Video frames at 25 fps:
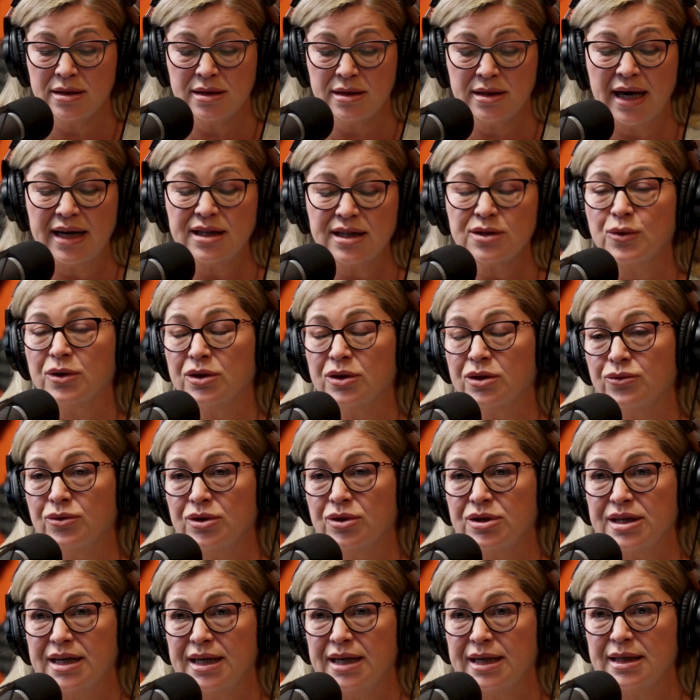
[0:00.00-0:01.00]
that's what the
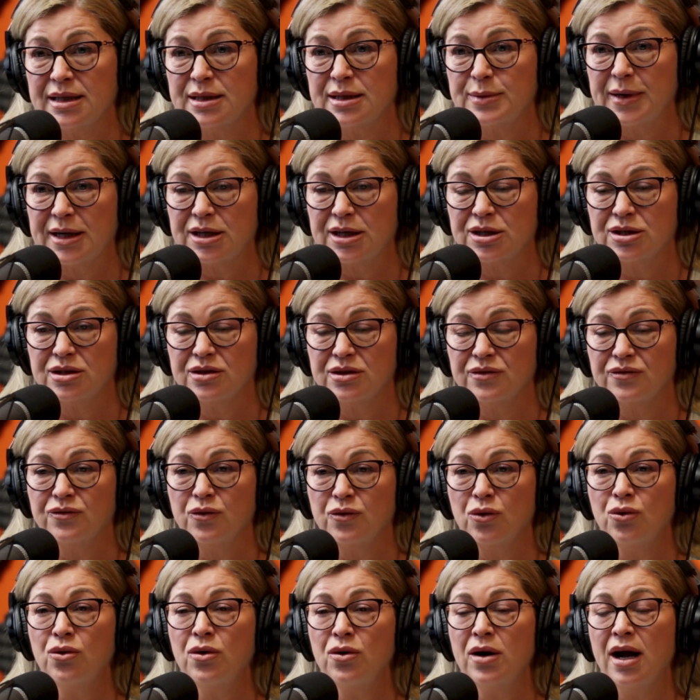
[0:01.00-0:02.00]
routine inspections are
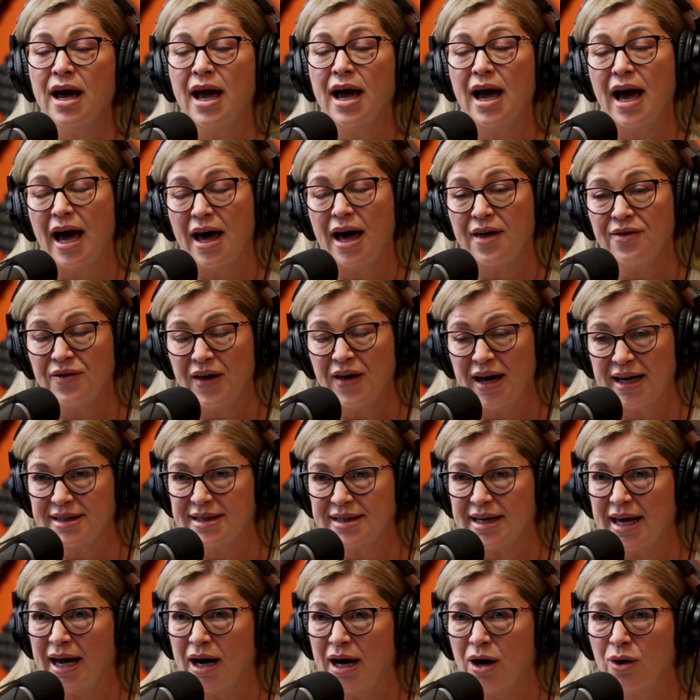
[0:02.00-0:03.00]
for, and that's
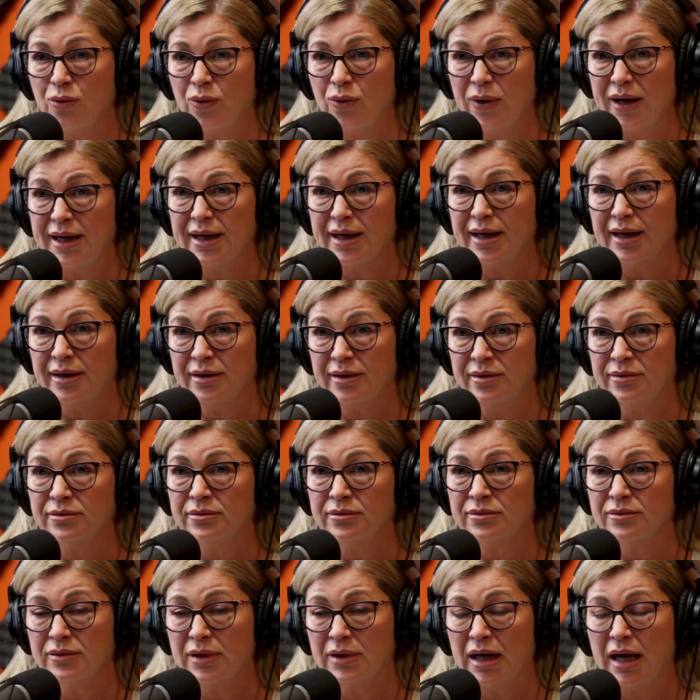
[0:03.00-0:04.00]
how we can